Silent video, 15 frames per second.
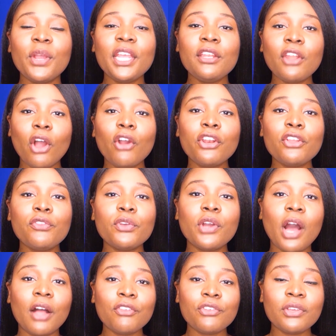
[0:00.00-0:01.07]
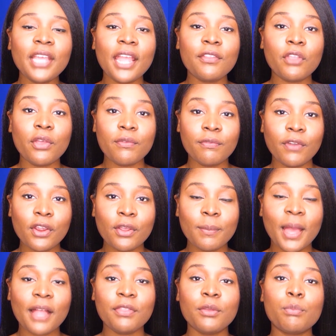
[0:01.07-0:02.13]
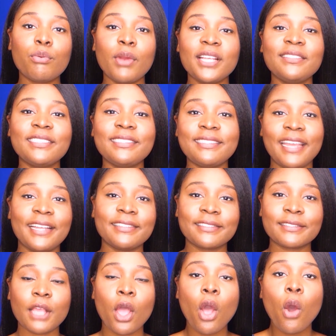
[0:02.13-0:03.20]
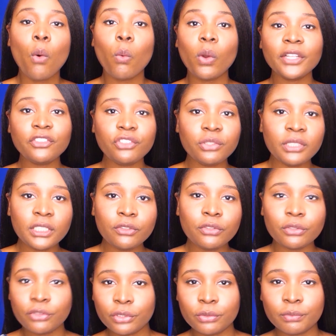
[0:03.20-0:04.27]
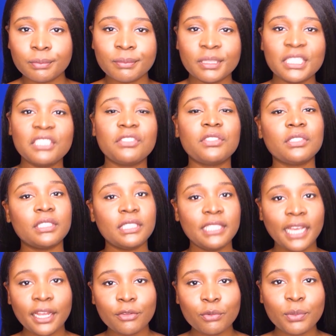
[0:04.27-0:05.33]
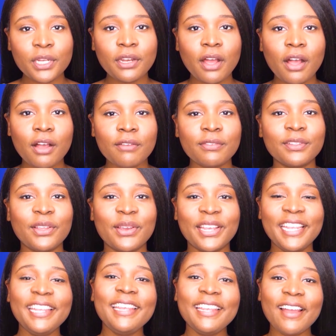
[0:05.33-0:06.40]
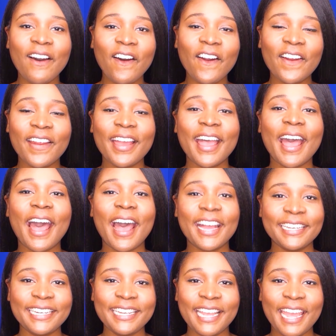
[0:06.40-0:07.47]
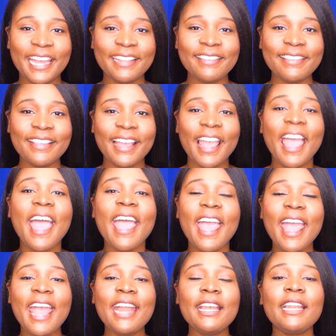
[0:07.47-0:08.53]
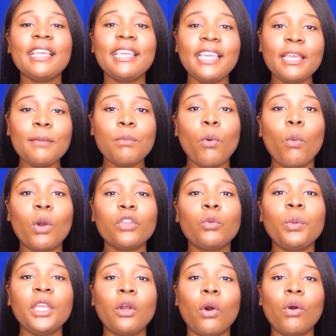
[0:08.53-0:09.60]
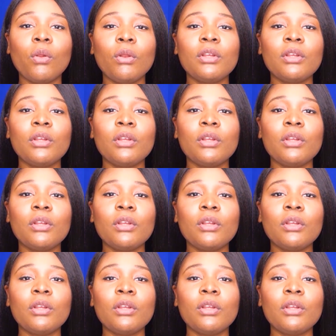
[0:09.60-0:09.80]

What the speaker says: So in order to conjugate a verb at the present tense, what you need to do is to get rid of the ER at the end and keep what we